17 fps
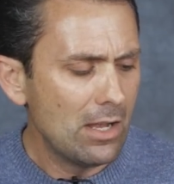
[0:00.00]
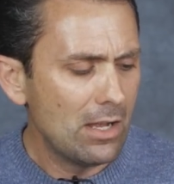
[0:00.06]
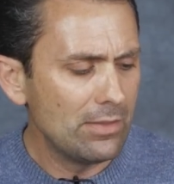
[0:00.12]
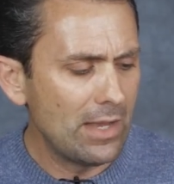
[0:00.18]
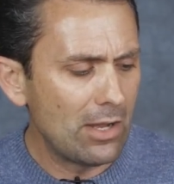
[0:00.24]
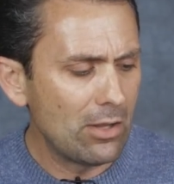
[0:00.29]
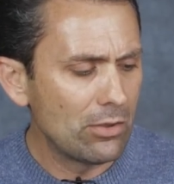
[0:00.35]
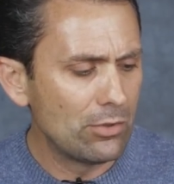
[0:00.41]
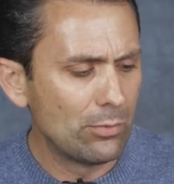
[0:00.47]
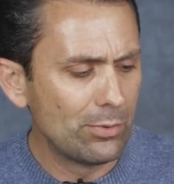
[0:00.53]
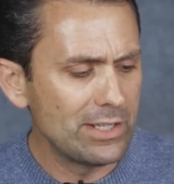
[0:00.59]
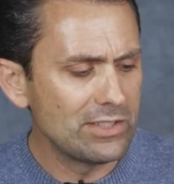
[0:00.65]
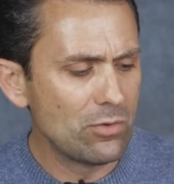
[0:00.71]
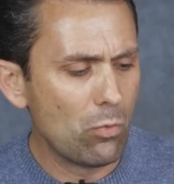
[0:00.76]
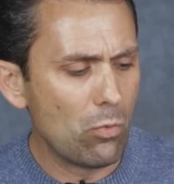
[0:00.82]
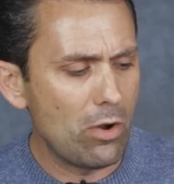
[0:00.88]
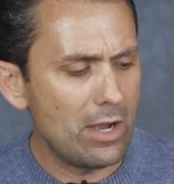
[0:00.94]
Now, the
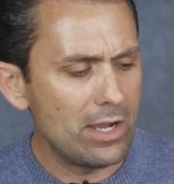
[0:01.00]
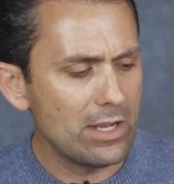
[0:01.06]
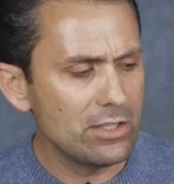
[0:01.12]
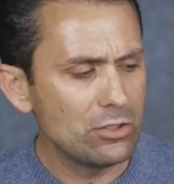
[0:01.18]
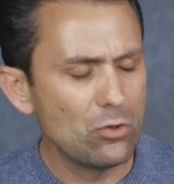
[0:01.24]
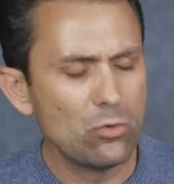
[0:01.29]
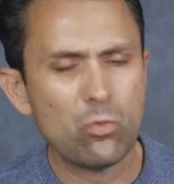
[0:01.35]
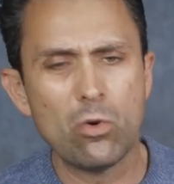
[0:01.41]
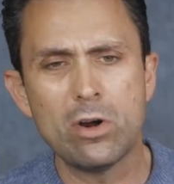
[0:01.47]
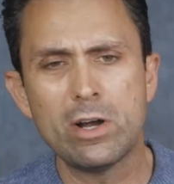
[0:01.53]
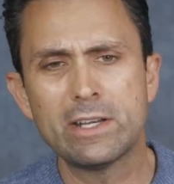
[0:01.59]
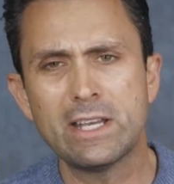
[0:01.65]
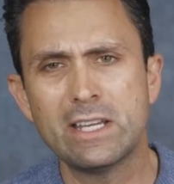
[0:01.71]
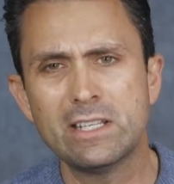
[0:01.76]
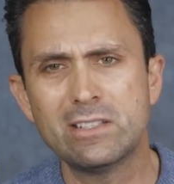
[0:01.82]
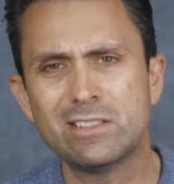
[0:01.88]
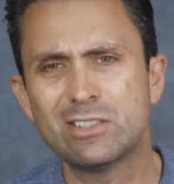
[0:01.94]
reason why you
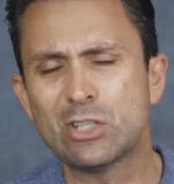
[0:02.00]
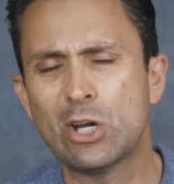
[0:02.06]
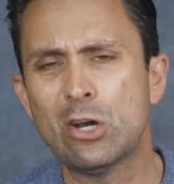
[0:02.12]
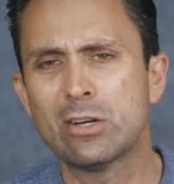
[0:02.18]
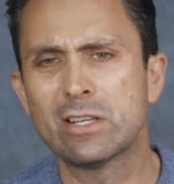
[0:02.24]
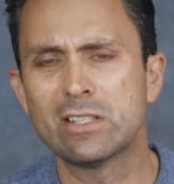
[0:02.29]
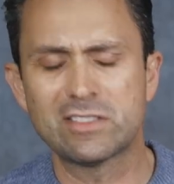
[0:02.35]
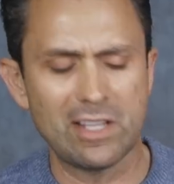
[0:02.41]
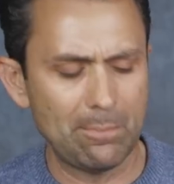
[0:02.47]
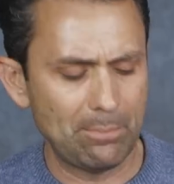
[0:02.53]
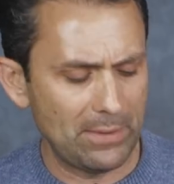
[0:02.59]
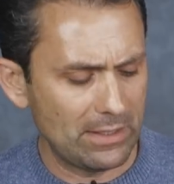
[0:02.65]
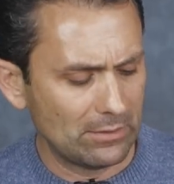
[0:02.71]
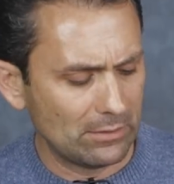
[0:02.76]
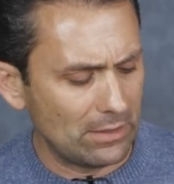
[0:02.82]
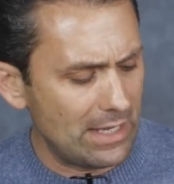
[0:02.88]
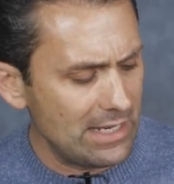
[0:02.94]
want to target
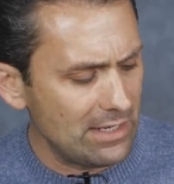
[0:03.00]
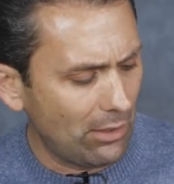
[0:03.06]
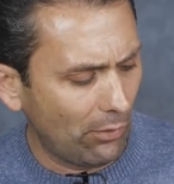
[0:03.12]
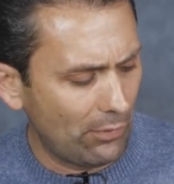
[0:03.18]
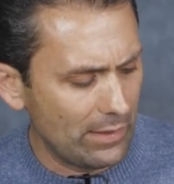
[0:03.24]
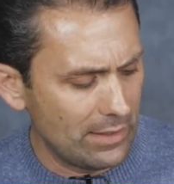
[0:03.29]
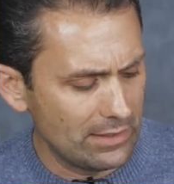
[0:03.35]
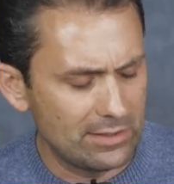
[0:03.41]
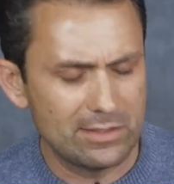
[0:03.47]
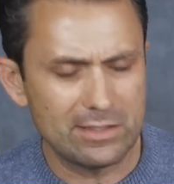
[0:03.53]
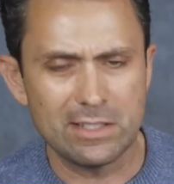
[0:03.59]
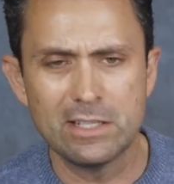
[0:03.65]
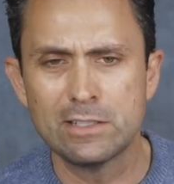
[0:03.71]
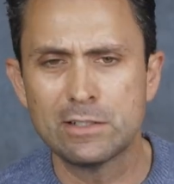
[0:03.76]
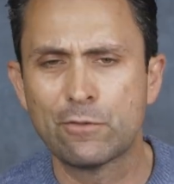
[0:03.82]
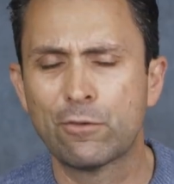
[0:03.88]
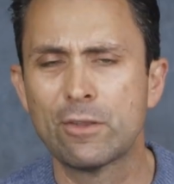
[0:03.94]
something like this
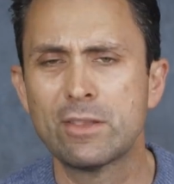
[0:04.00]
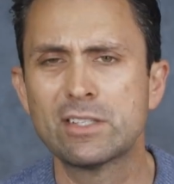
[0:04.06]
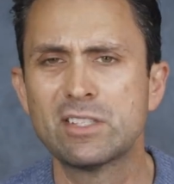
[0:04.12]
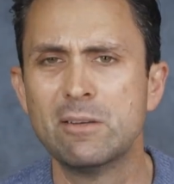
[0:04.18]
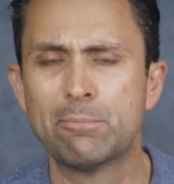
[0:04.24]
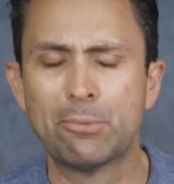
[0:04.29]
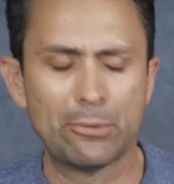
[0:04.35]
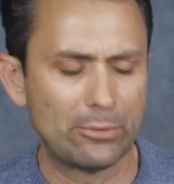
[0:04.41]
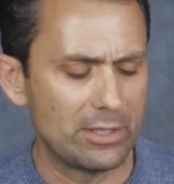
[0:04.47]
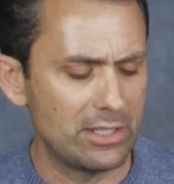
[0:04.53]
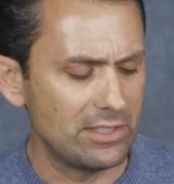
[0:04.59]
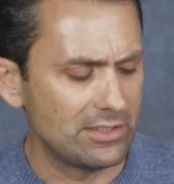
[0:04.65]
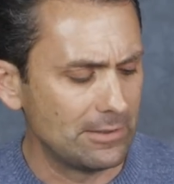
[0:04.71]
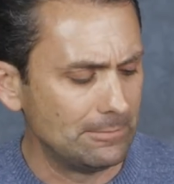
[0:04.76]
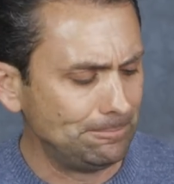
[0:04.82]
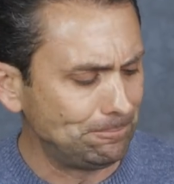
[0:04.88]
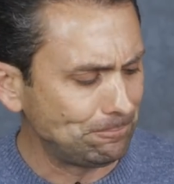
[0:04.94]
is for the simple
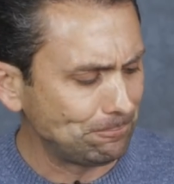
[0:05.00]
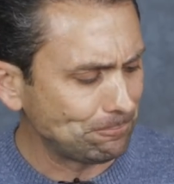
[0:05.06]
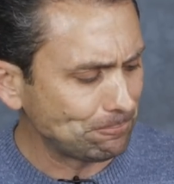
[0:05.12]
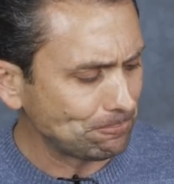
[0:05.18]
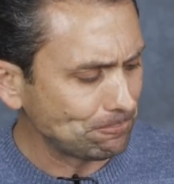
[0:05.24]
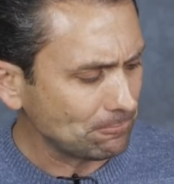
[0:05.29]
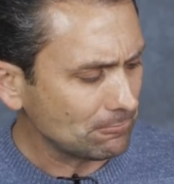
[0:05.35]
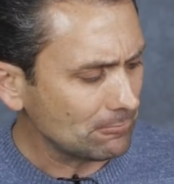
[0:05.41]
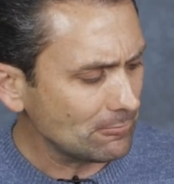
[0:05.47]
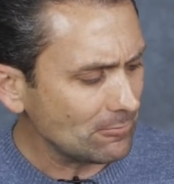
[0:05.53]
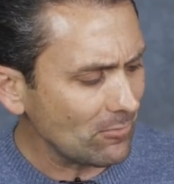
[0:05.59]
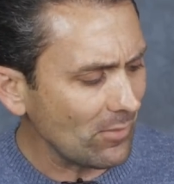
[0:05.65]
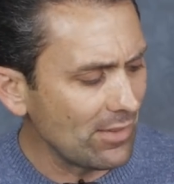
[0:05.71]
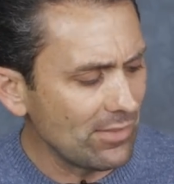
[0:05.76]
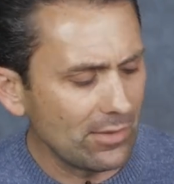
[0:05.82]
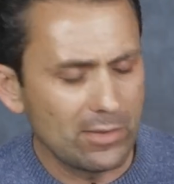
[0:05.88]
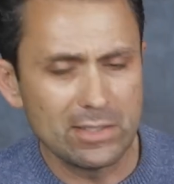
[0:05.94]
reason
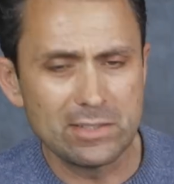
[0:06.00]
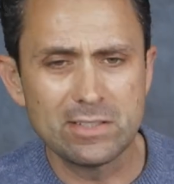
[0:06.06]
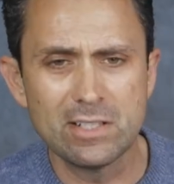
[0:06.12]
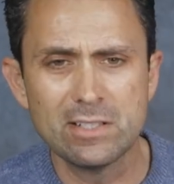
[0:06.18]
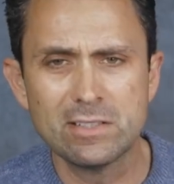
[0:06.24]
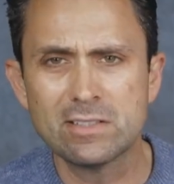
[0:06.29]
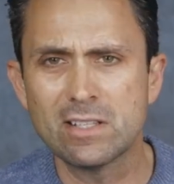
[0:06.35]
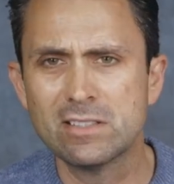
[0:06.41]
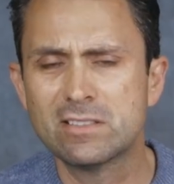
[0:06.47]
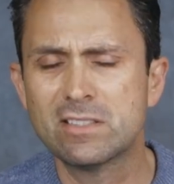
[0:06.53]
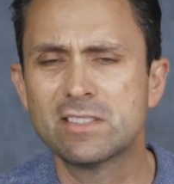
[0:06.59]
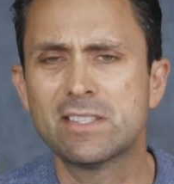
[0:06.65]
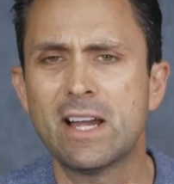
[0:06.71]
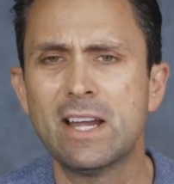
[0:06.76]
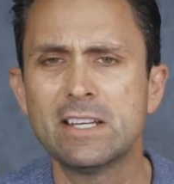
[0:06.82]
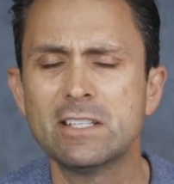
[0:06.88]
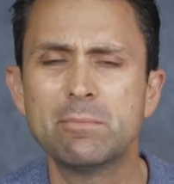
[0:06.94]
that this is
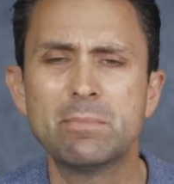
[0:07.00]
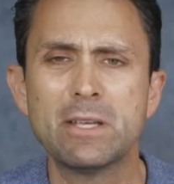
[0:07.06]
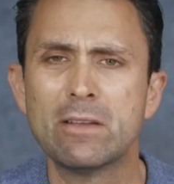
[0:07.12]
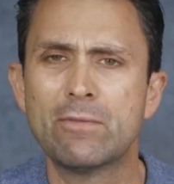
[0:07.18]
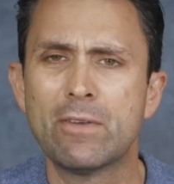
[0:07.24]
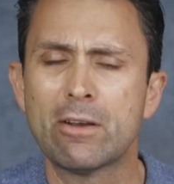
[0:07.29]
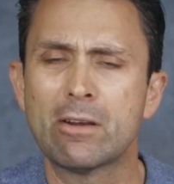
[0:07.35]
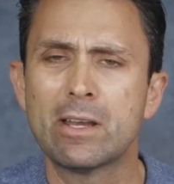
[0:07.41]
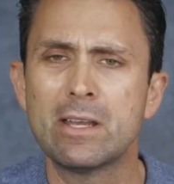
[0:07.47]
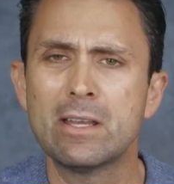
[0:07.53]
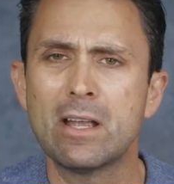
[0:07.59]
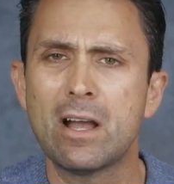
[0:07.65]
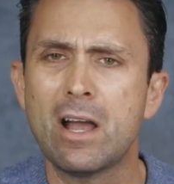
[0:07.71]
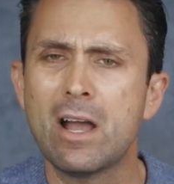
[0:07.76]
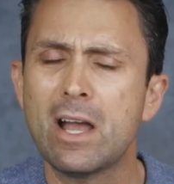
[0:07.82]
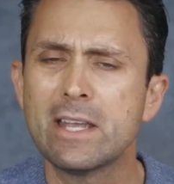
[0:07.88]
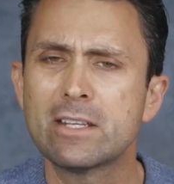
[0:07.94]
designed to be a very
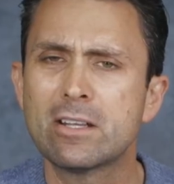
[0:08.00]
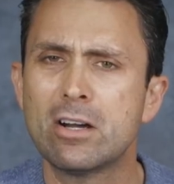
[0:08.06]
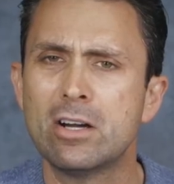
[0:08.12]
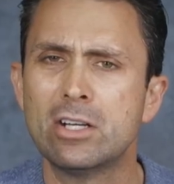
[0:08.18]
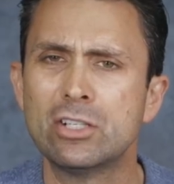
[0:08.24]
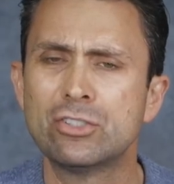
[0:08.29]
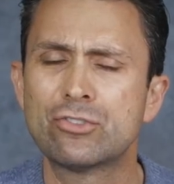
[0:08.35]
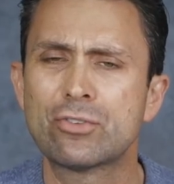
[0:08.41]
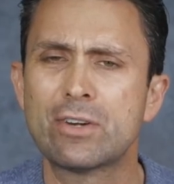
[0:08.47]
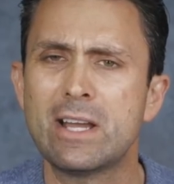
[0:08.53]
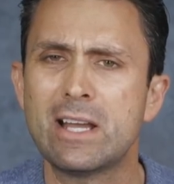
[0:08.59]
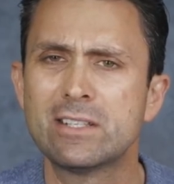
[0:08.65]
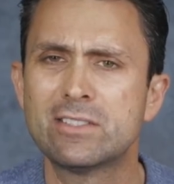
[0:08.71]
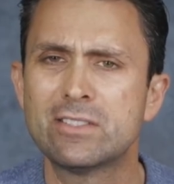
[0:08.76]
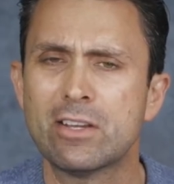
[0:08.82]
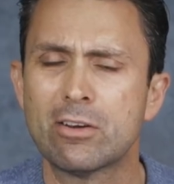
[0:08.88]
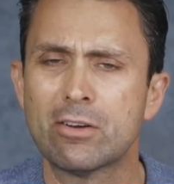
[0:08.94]
high
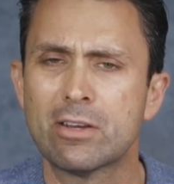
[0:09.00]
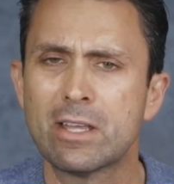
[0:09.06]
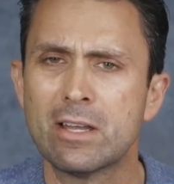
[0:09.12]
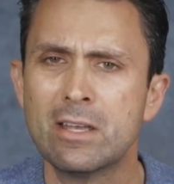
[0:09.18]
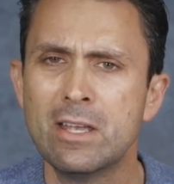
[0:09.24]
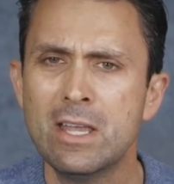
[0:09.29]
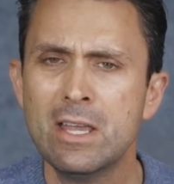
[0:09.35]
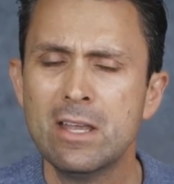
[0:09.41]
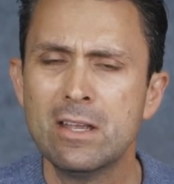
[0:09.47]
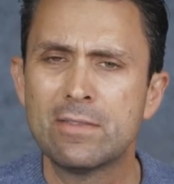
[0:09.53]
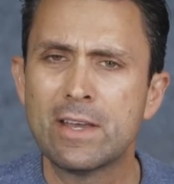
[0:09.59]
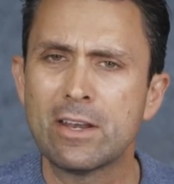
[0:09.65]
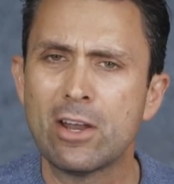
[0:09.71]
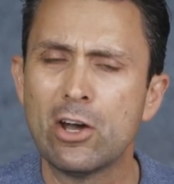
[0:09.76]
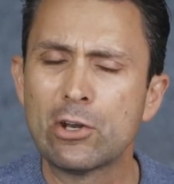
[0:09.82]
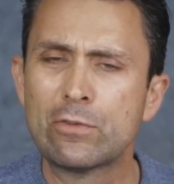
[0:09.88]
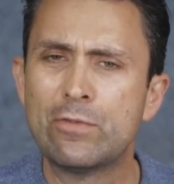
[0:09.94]
contrast area
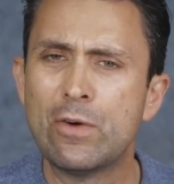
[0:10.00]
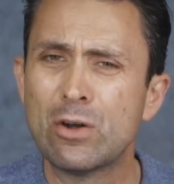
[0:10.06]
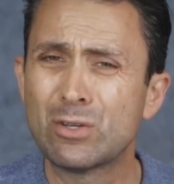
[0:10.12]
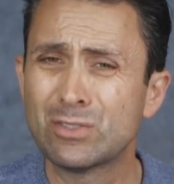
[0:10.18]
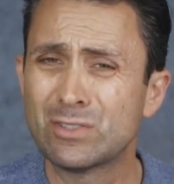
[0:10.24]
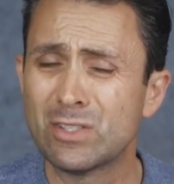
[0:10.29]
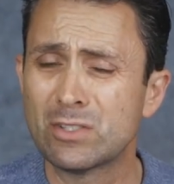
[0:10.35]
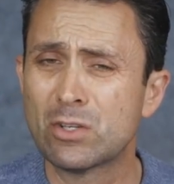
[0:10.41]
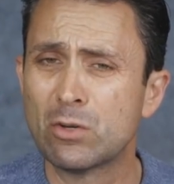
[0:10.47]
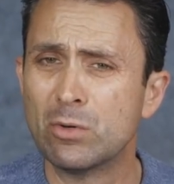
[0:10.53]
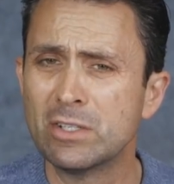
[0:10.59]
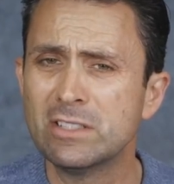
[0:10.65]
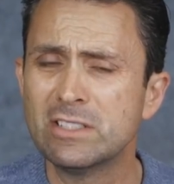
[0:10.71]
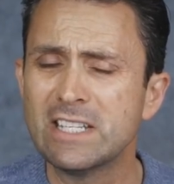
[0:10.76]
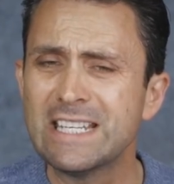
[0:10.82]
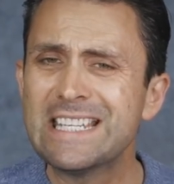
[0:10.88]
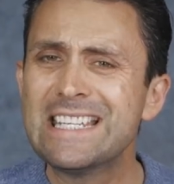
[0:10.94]
that autofocus is
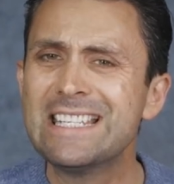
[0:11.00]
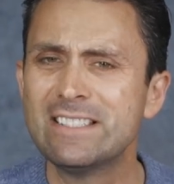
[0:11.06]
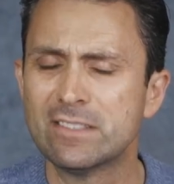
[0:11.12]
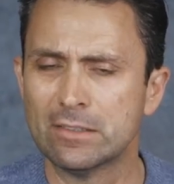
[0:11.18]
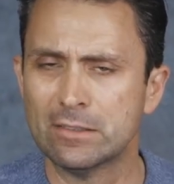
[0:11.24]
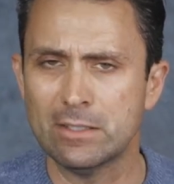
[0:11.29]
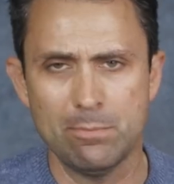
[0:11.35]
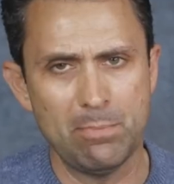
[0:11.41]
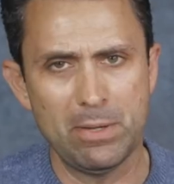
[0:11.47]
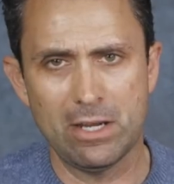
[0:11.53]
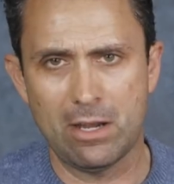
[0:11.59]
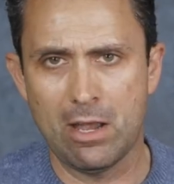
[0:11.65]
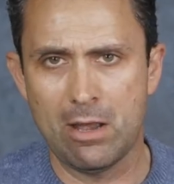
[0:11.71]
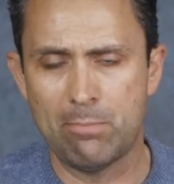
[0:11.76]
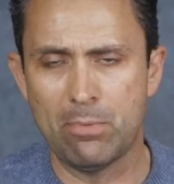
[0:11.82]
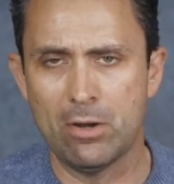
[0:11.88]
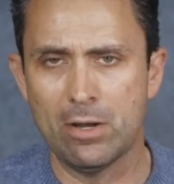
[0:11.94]
going to easily pick
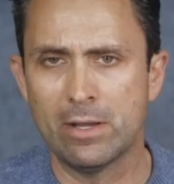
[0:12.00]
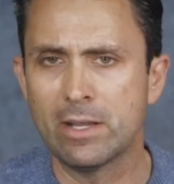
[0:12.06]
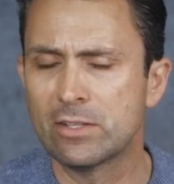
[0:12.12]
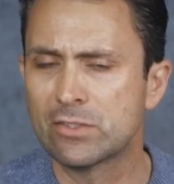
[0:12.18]
up on.